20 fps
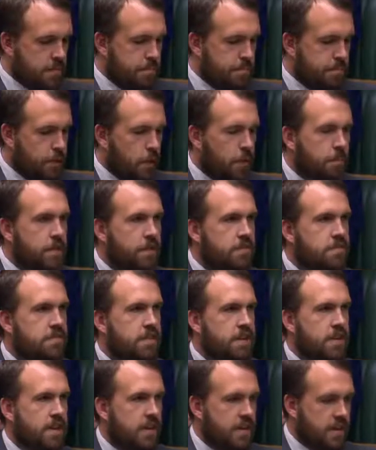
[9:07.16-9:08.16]
Bob
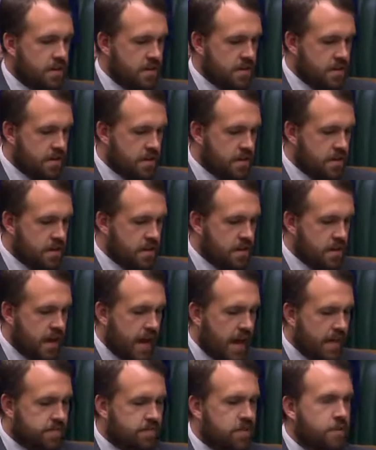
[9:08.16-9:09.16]
Seeley,
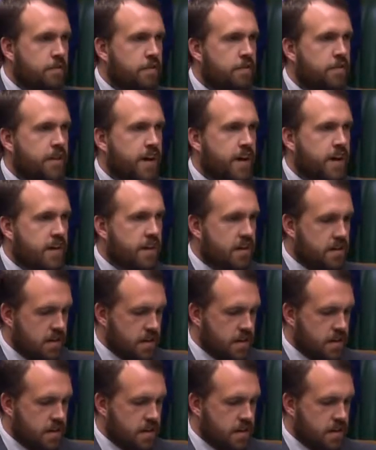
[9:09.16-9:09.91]
Esther McVeigh,